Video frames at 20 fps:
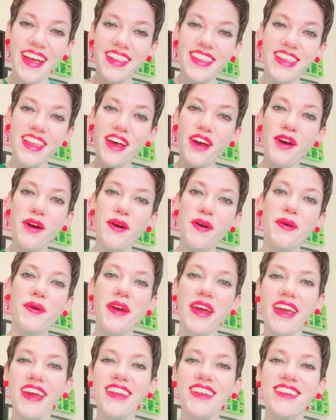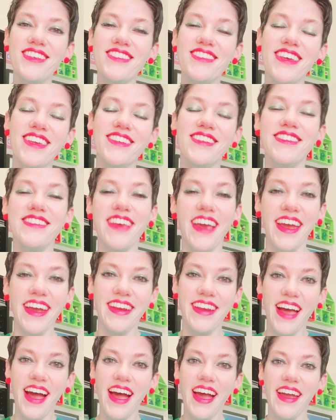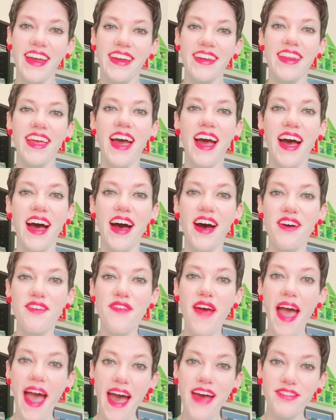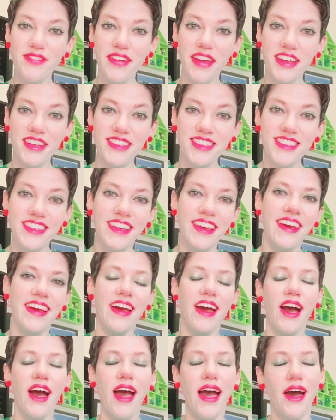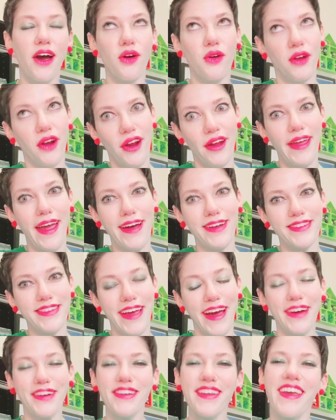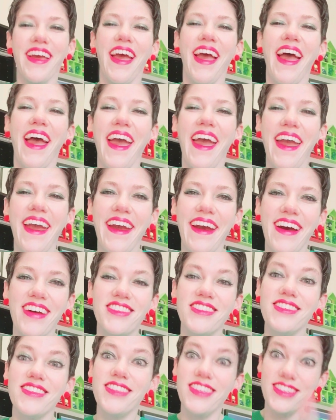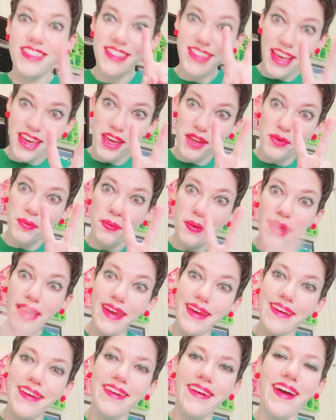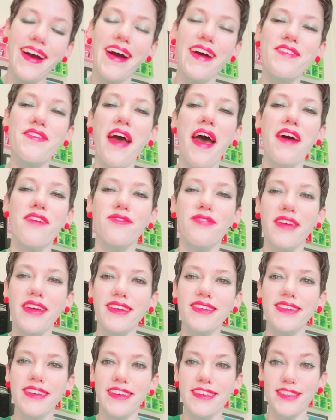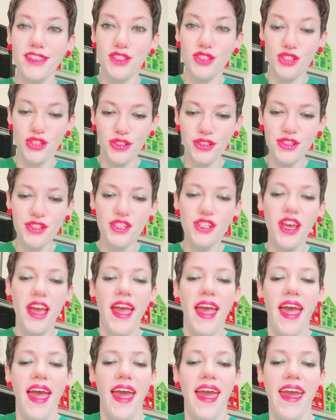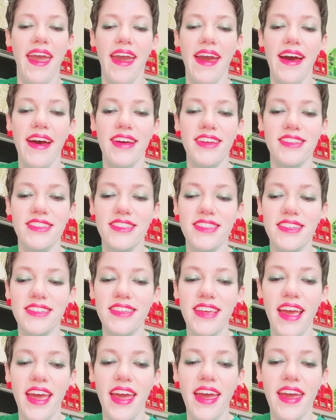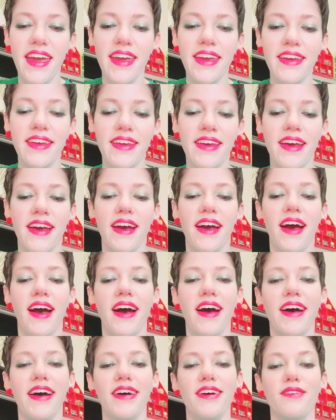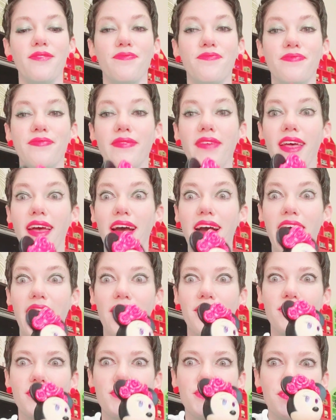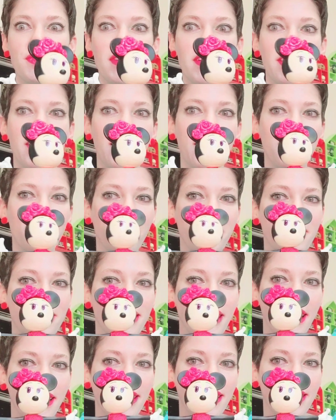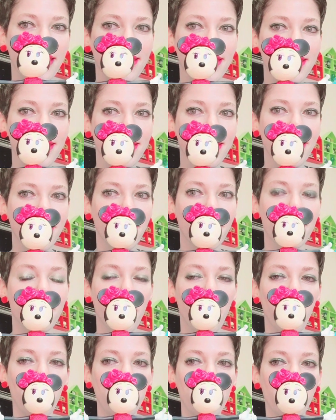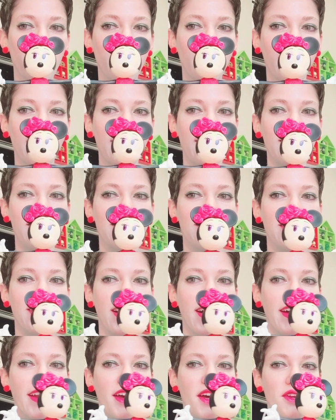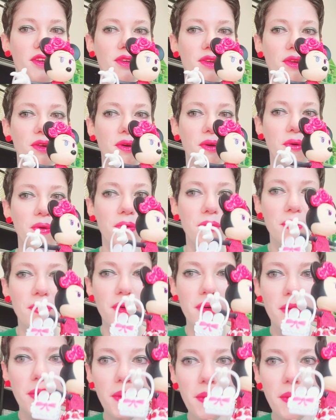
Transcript: Hello, it is day nine of Advent on our countdown and the second week of Advent in the church. And today um, I was really kind of excited because our Minnie got a new